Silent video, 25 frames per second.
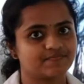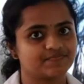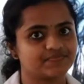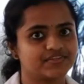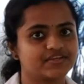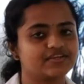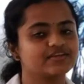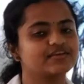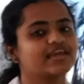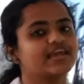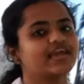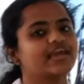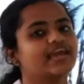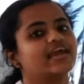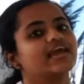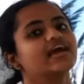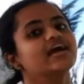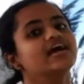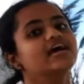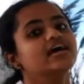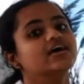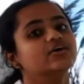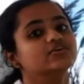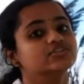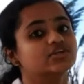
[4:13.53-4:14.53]

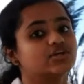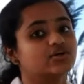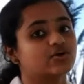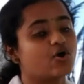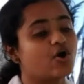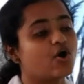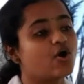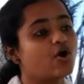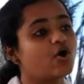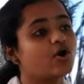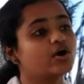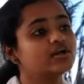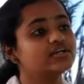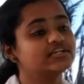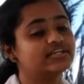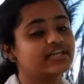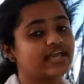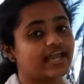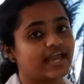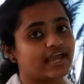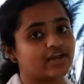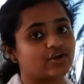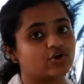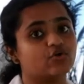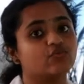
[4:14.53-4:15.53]
Okay, the hot
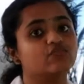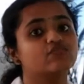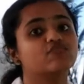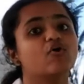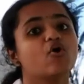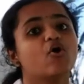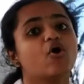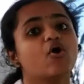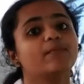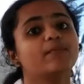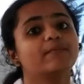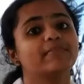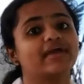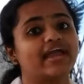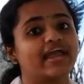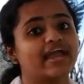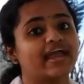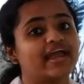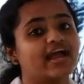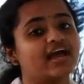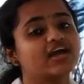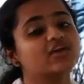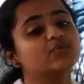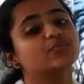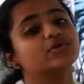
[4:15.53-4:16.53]
air or warm
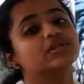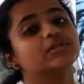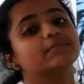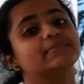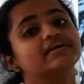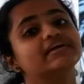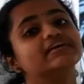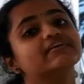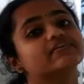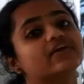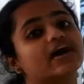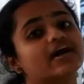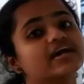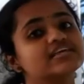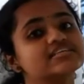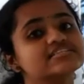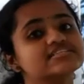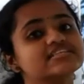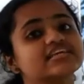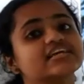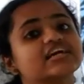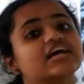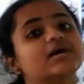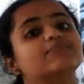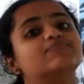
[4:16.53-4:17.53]
air will be
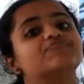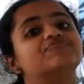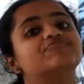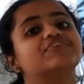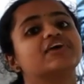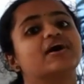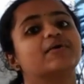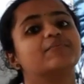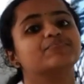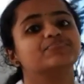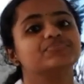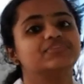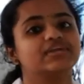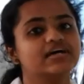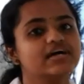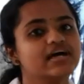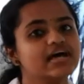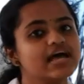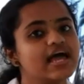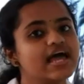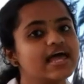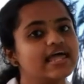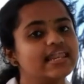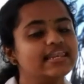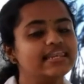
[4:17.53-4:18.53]
rising up from the
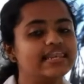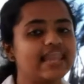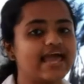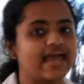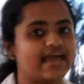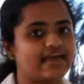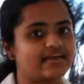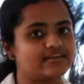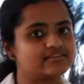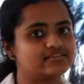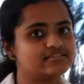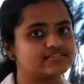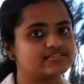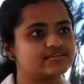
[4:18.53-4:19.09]
land.